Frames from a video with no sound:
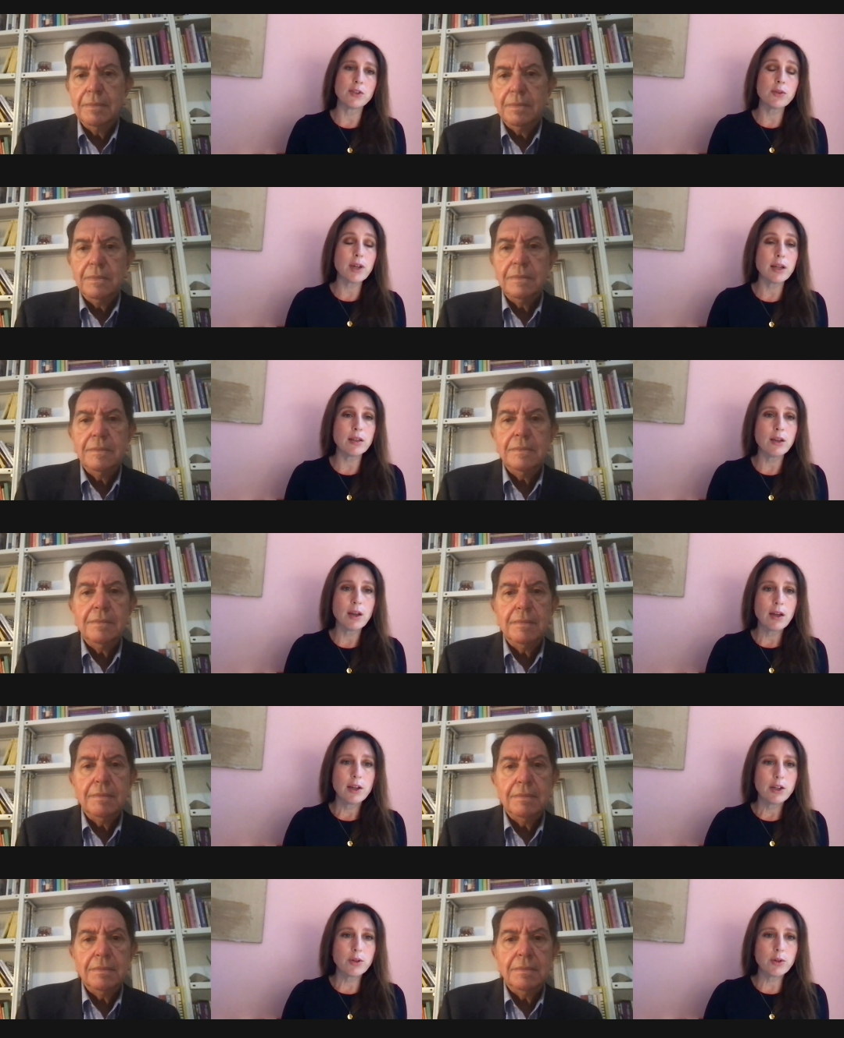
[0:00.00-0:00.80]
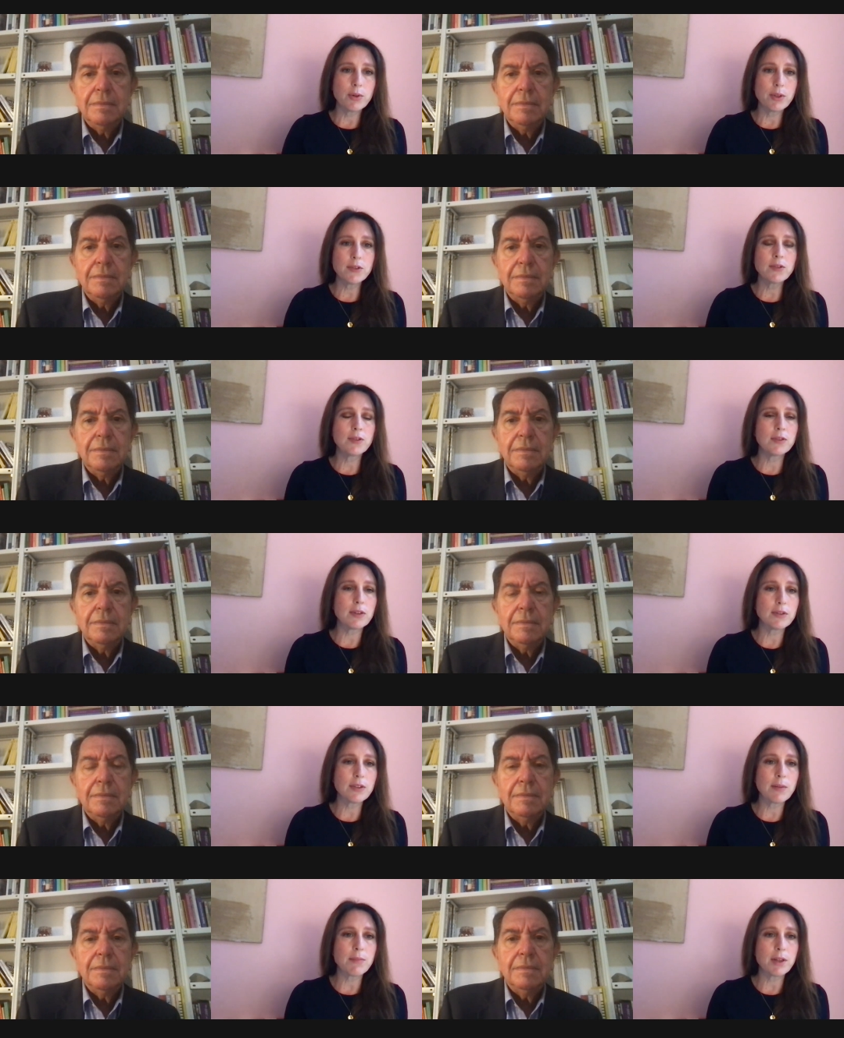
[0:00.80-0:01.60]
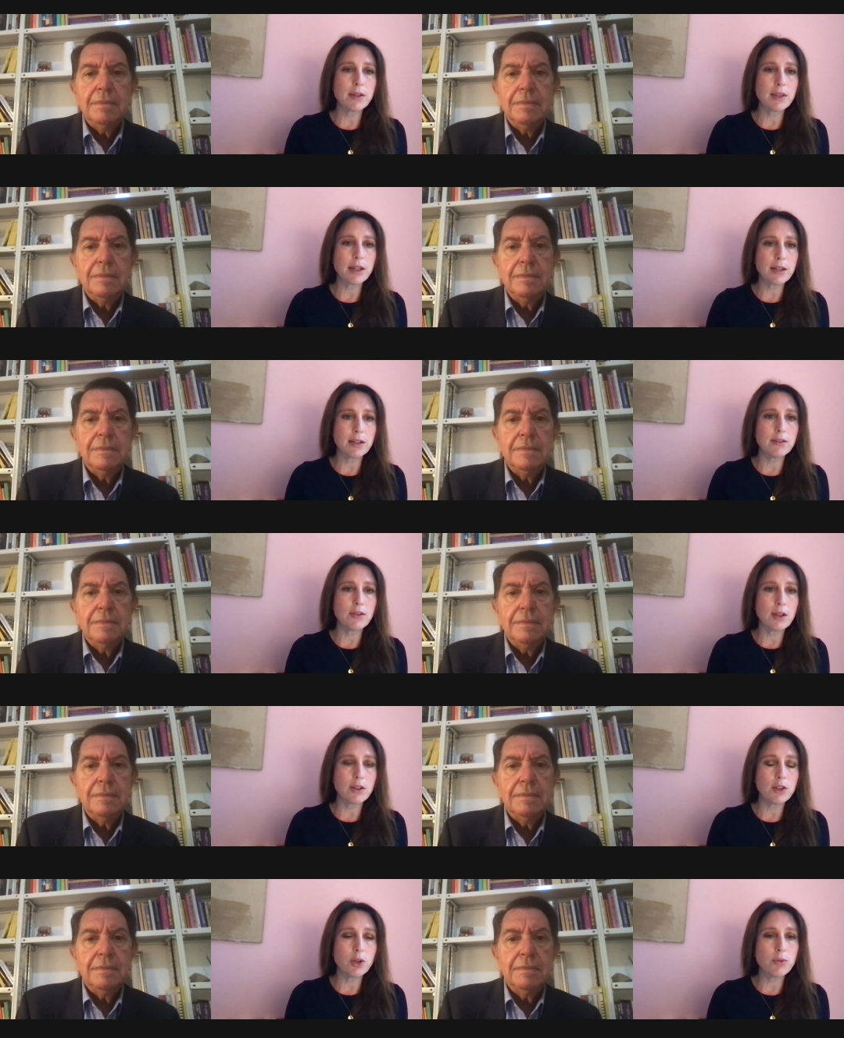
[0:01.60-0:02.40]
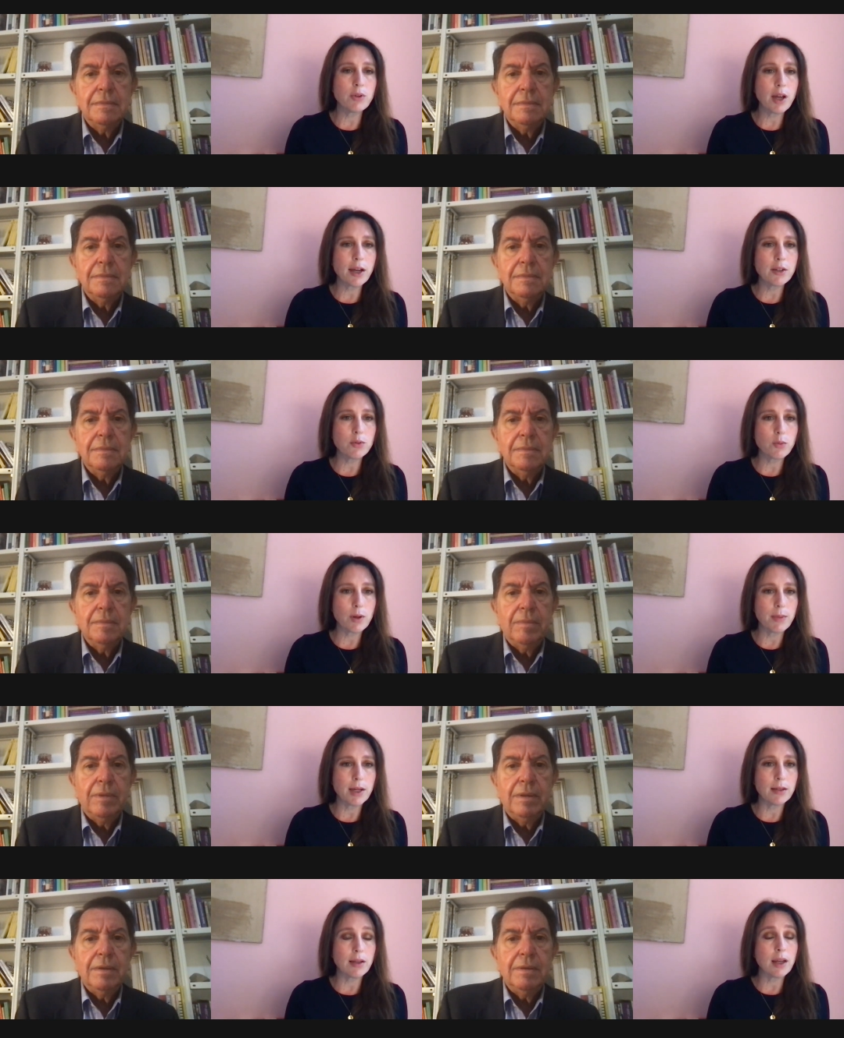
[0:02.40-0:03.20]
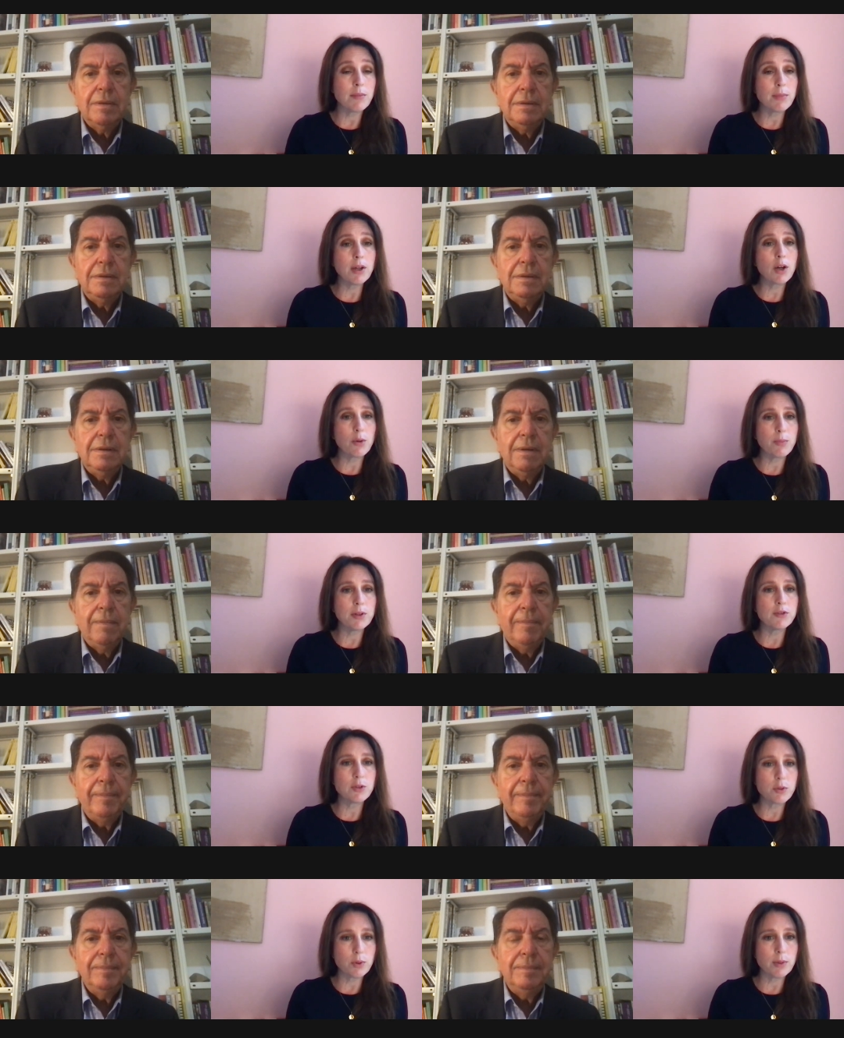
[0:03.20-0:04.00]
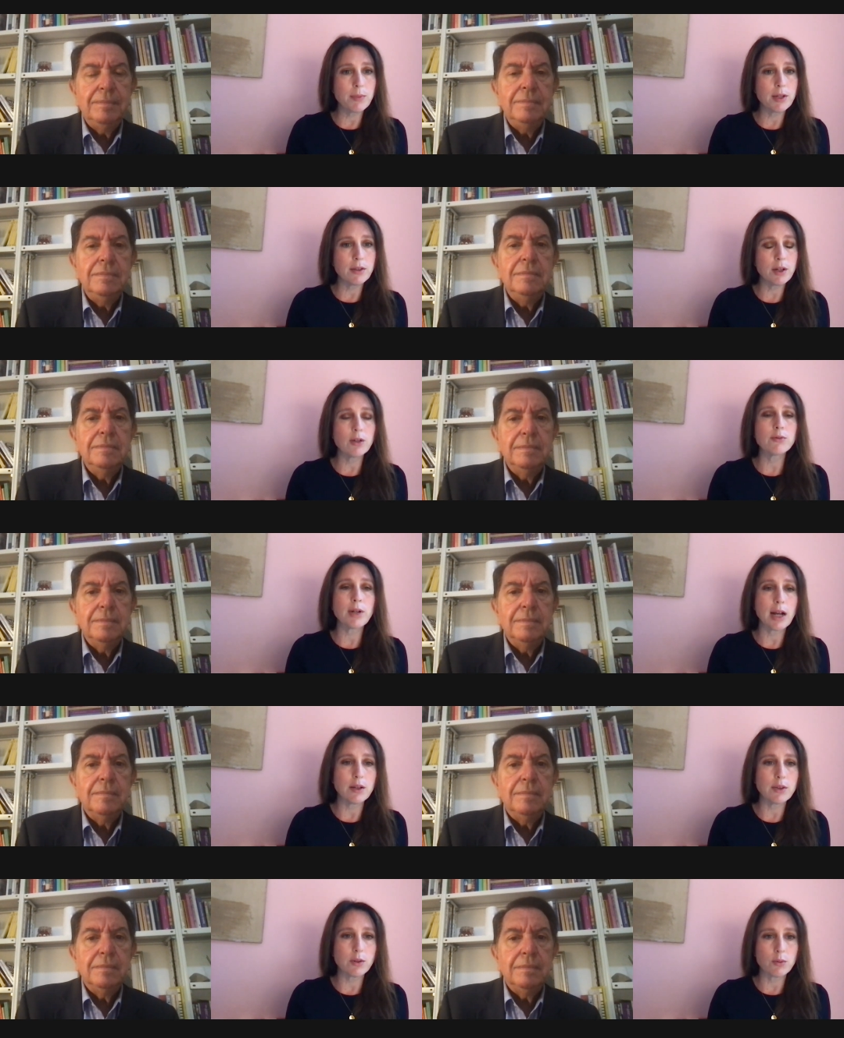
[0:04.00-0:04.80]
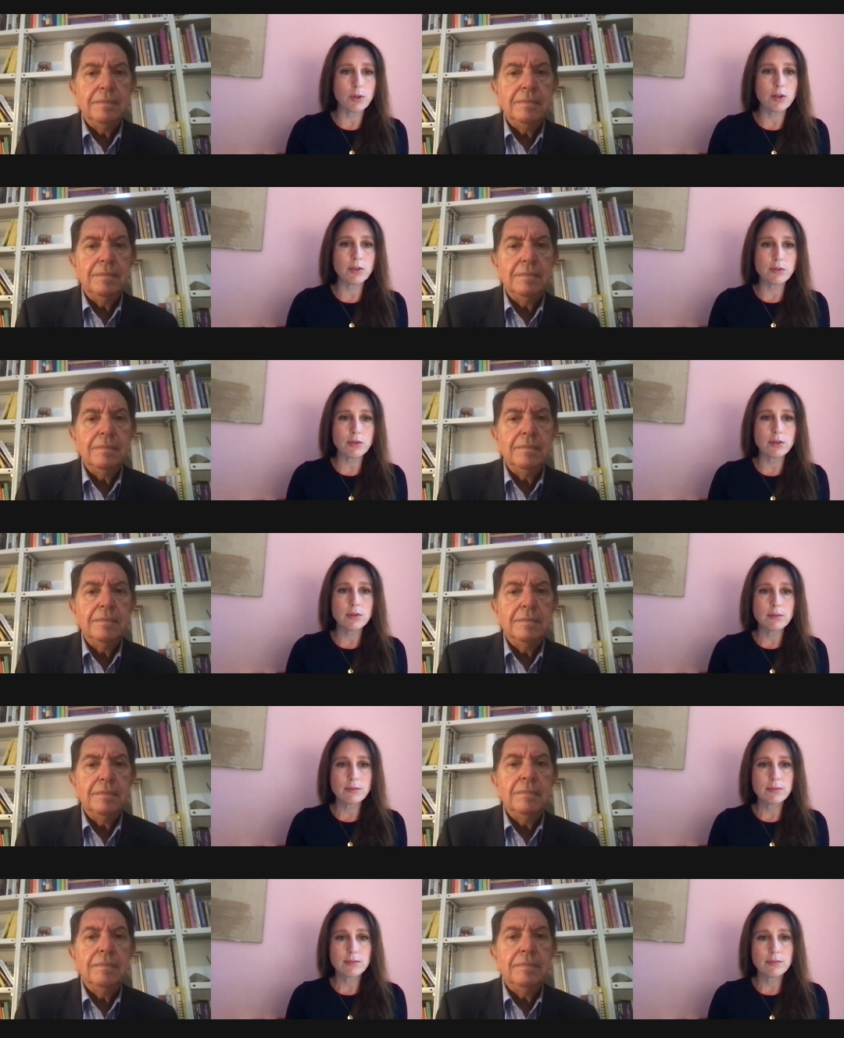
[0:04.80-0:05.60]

Speaker 1: so that you know this is something that can unite women and be open to women around the world.